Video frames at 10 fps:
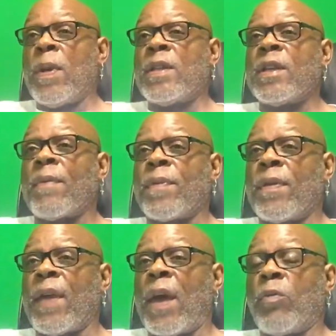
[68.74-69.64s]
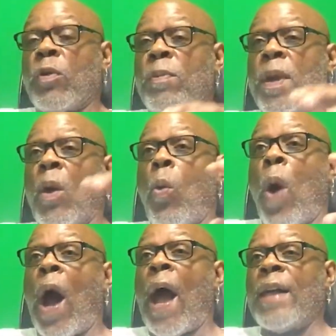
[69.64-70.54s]
be something that would be a
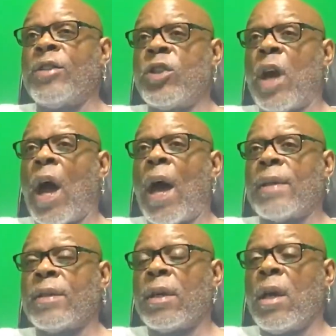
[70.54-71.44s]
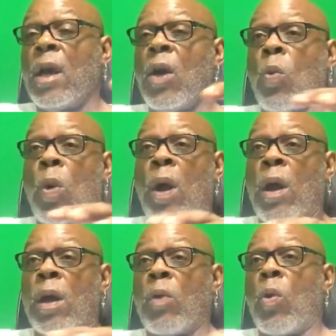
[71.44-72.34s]
wide shot
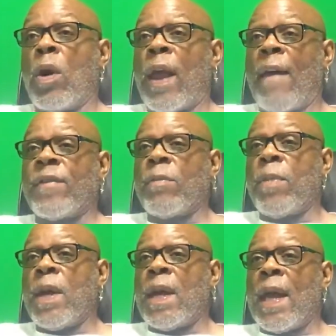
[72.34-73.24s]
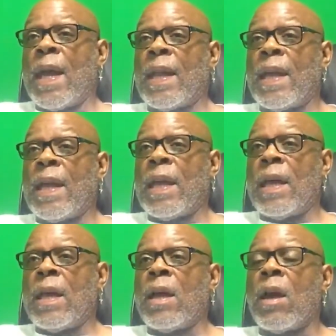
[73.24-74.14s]
where it won't have to be
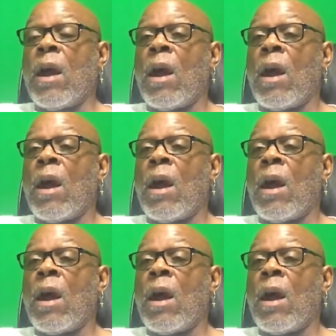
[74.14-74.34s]
any